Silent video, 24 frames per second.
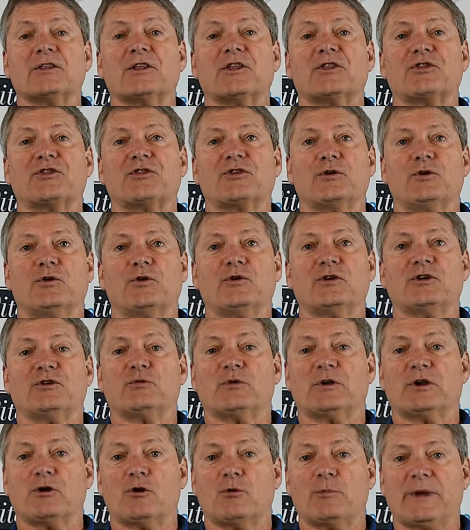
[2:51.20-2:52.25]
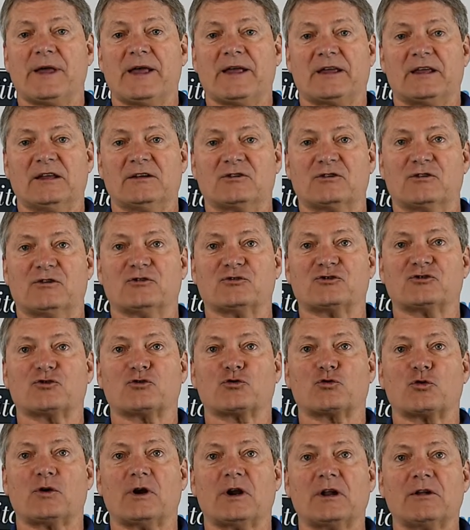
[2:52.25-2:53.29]
The third is we go back into those
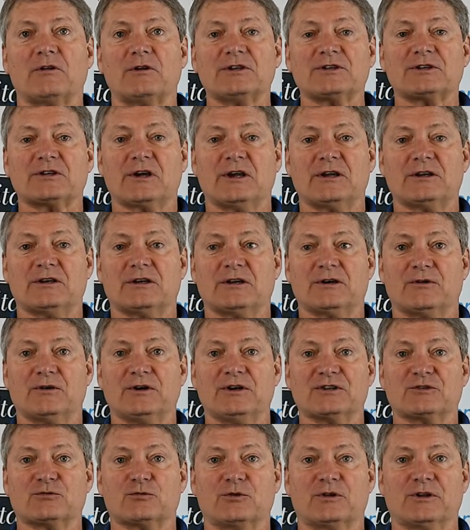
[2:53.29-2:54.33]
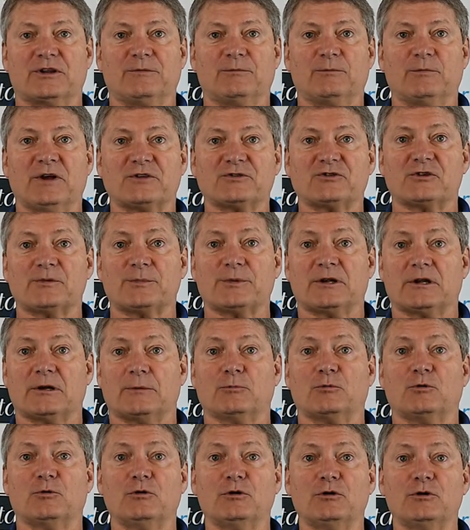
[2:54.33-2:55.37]
chronically tightened areas where the muscles
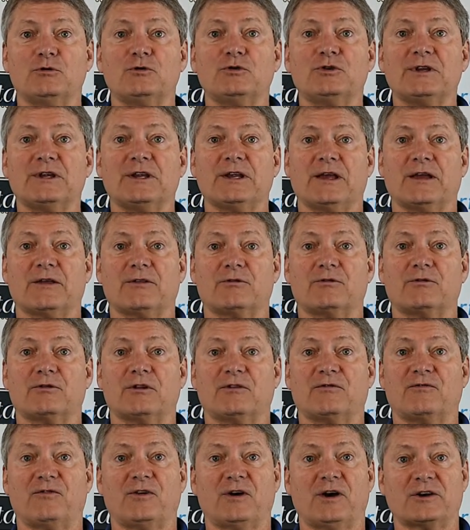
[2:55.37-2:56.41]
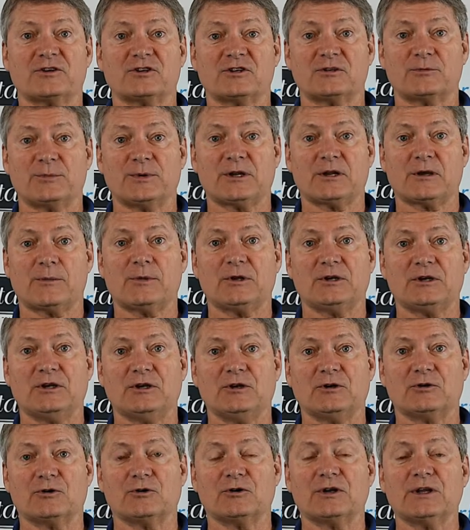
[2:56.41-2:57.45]
become glued together, the fascias become
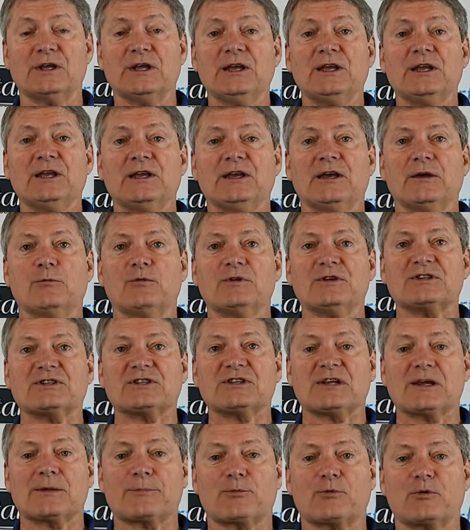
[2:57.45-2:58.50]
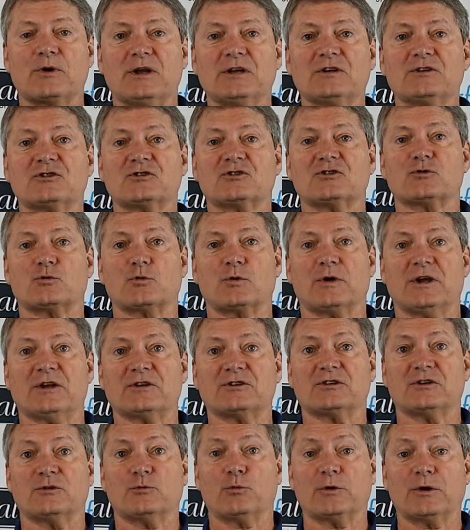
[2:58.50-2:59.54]
adhered, and we separate,
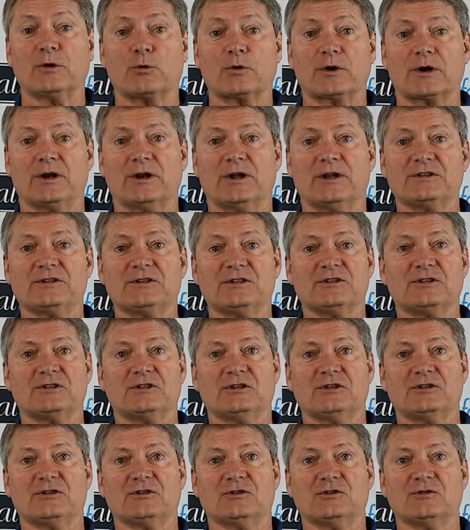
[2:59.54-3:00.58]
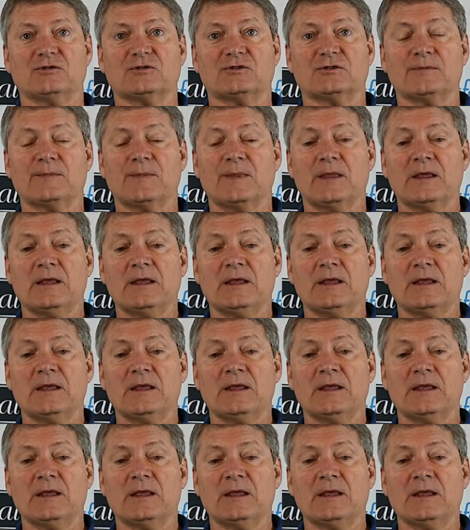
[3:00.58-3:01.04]
stretch, and reorganize these tissues.